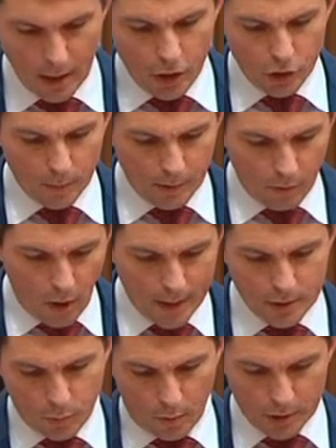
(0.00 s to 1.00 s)
Human
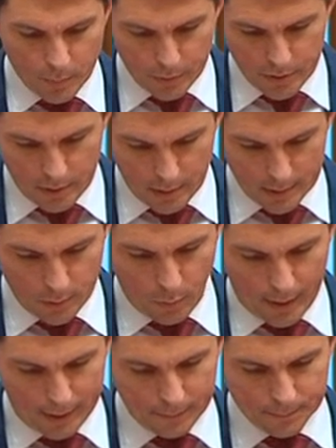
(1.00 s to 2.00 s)
Rights Watch puts it this
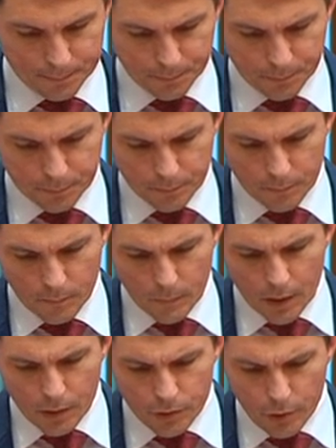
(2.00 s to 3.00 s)
way:
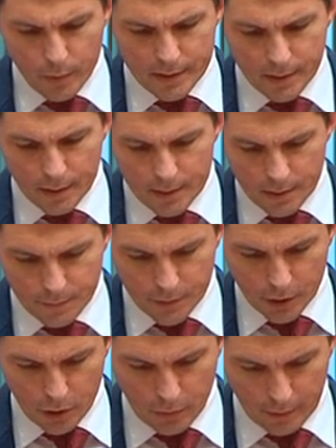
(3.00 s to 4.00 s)
new incidents of
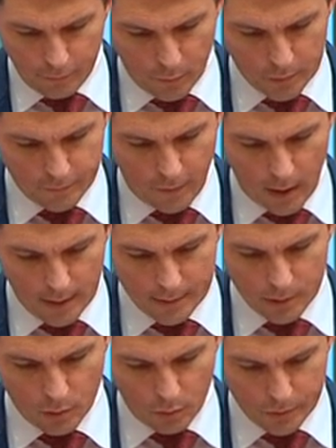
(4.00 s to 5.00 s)
security force
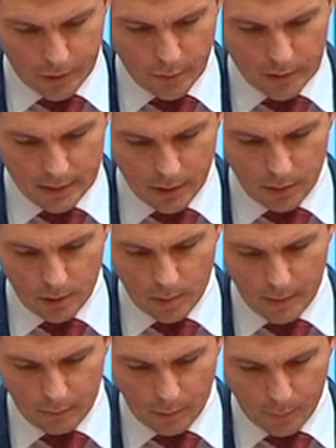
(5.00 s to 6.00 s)
violence also continue to
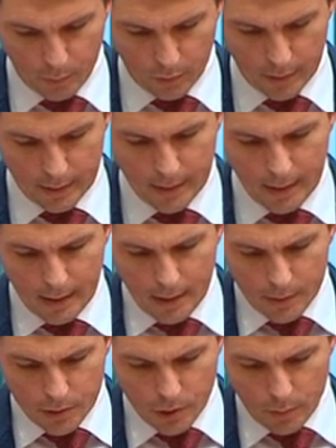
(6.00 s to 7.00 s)
be reported.
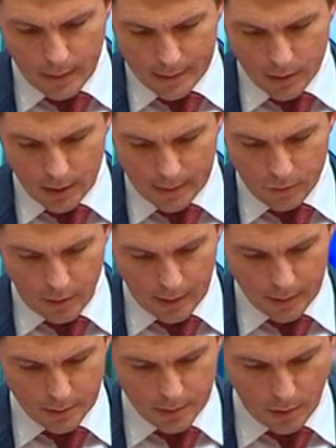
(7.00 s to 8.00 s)
2 allegedly
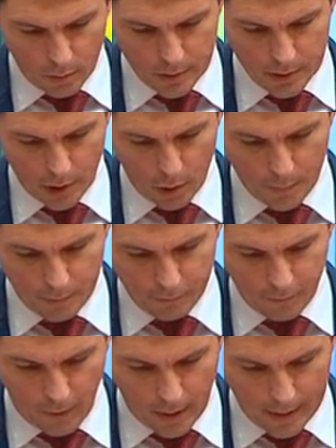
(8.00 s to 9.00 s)
drunken soldiers opened
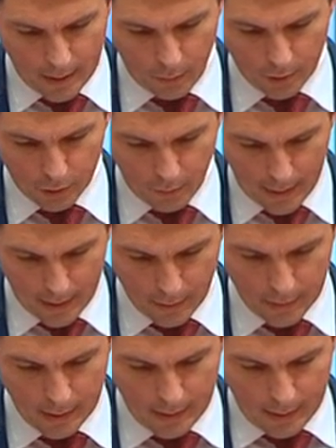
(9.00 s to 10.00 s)
fire on a crowd
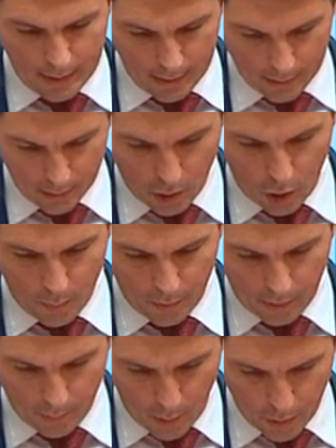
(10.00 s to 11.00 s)
in
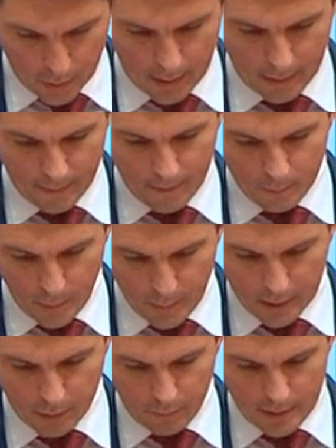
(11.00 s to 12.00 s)
Koparapoka,
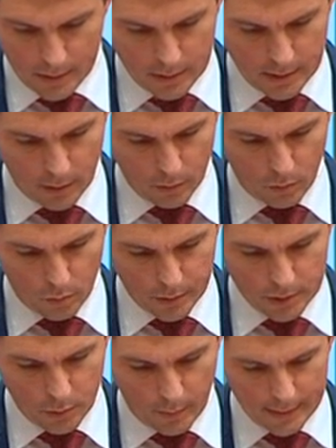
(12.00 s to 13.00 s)
Mimika Regency on August
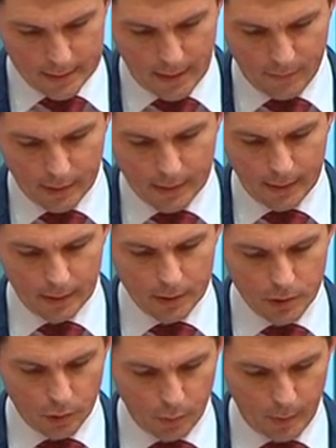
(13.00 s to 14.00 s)
27, killing
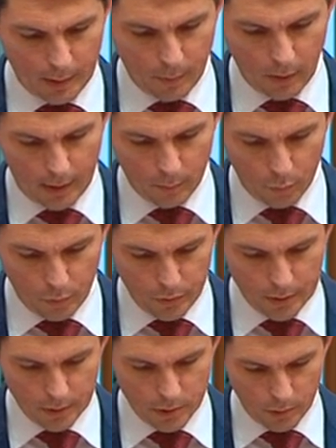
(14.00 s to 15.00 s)
2 people and
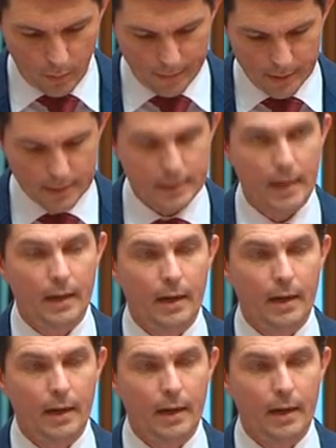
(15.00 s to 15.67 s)
wounding 2 others.